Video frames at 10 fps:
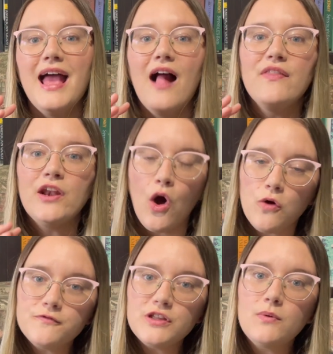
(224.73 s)
And then
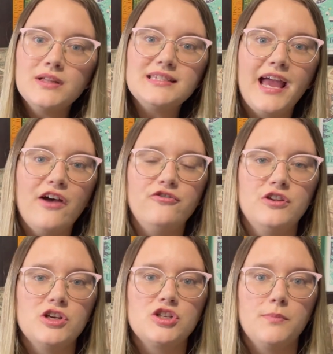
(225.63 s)
hopefully once I have
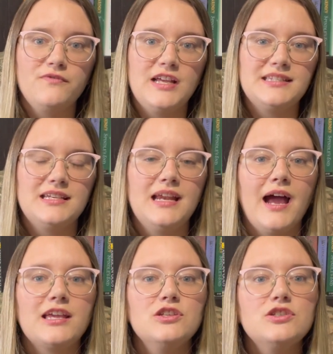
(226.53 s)
finished Ship of Destiny, I
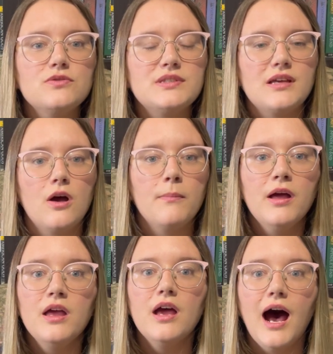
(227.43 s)
can do some
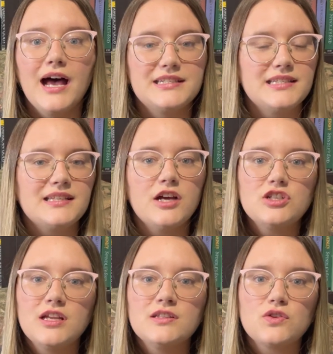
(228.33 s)

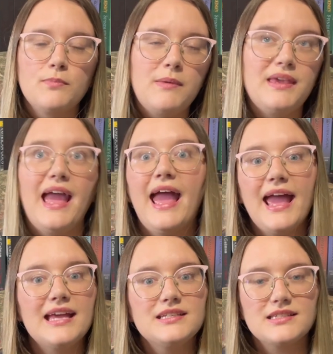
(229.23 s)
discussions, or maybe
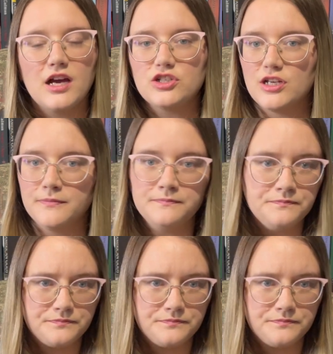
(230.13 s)
a discussion